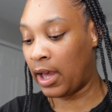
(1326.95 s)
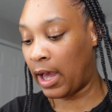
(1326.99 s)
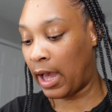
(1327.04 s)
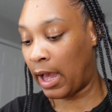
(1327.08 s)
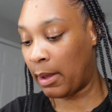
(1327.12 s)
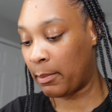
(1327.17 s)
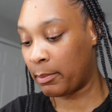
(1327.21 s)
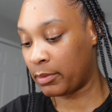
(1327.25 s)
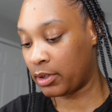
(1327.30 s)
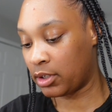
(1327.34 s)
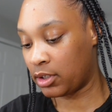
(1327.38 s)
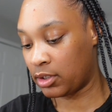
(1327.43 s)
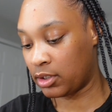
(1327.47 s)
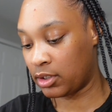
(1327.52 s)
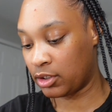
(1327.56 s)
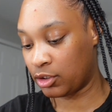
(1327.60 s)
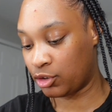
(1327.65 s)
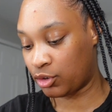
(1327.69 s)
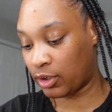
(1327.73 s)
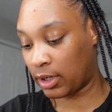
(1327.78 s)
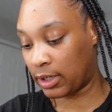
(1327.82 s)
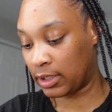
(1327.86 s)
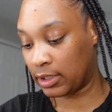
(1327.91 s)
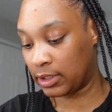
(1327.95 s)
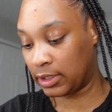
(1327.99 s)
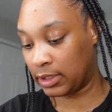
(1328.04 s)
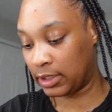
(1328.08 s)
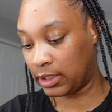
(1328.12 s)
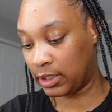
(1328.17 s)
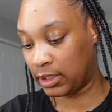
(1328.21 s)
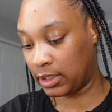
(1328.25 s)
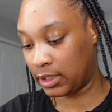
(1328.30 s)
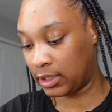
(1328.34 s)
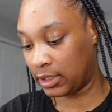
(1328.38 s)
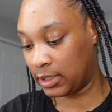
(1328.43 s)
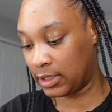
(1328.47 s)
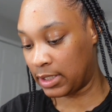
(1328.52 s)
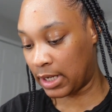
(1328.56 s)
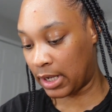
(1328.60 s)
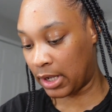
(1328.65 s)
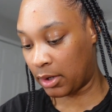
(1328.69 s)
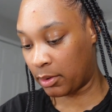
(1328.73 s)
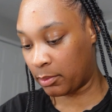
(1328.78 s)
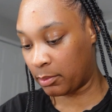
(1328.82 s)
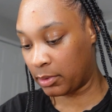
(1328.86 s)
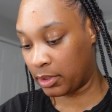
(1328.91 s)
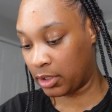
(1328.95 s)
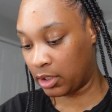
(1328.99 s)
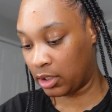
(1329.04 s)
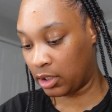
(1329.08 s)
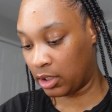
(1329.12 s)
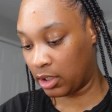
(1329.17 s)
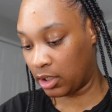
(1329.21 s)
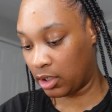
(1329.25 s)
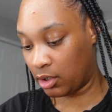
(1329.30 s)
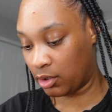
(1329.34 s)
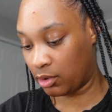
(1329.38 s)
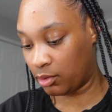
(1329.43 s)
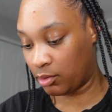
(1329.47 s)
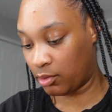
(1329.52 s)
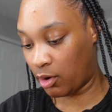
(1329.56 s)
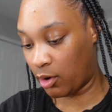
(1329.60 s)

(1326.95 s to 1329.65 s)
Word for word: I'm gonna uh, try to link it down below.